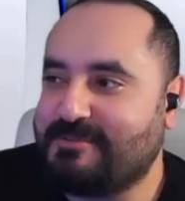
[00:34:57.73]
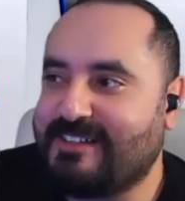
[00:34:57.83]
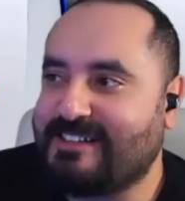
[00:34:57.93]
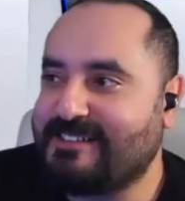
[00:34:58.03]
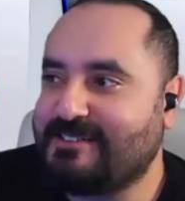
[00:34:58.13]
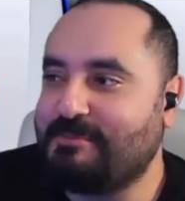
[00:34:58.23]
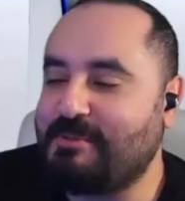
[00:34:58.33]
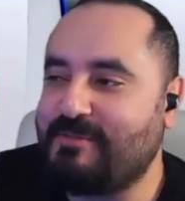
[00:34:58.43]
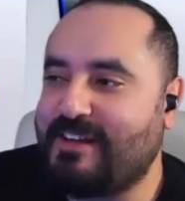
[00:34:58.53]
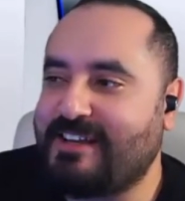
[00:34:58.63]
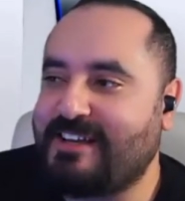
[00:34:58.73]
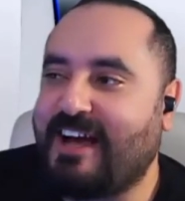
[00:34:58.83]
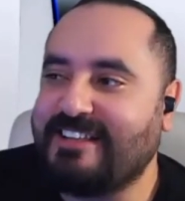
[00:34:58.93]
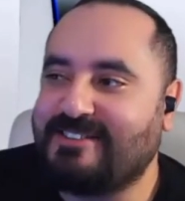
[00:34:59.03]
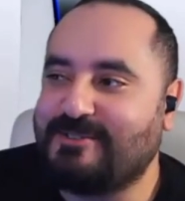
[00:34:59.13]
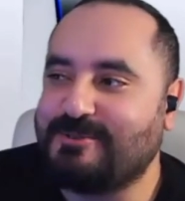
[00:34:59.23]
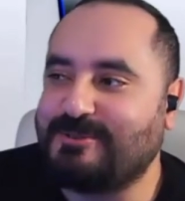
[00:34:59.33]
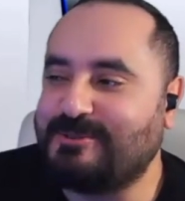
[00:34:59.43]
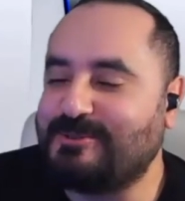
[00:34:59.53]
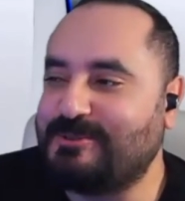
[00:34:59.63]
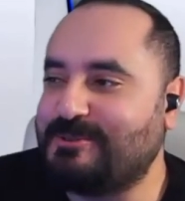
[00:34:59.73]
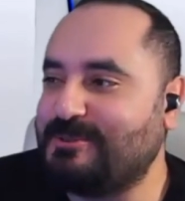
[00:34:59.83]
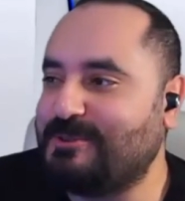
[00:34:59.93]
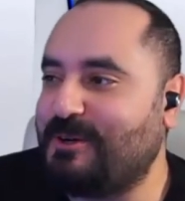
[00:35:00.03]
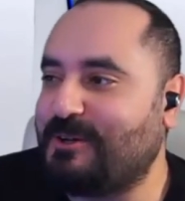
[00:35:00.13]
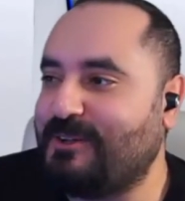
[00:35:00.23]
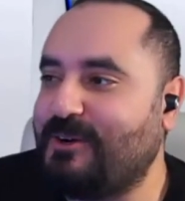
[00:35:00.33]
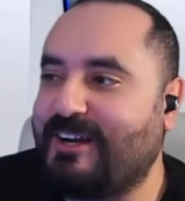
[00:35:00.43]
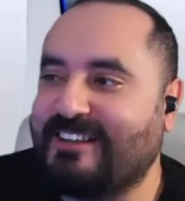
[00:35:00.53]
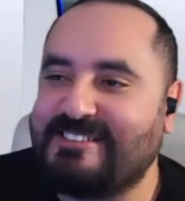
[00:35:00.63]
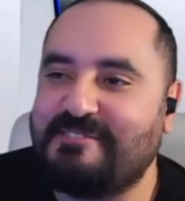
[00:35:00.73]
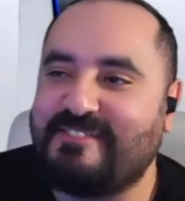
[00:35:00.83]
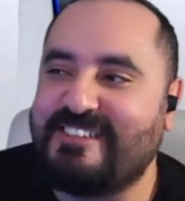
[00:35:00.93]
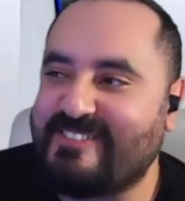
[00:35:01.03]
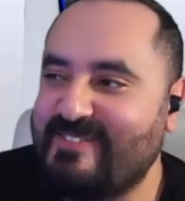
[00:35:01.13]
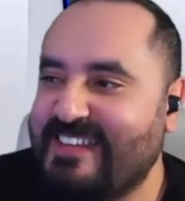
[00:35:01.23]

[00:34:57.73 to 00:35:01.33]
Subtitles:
Yeah, it will be very kind to your local TV.